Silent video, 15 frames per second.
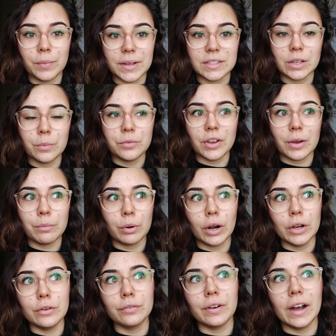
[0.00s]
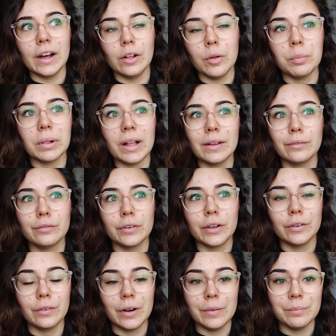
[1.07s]
my subject profile, applying
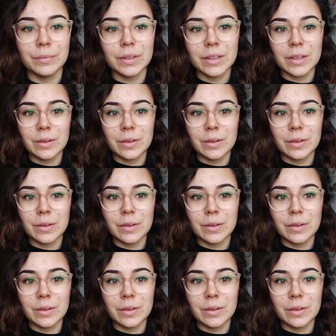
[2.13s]
for um,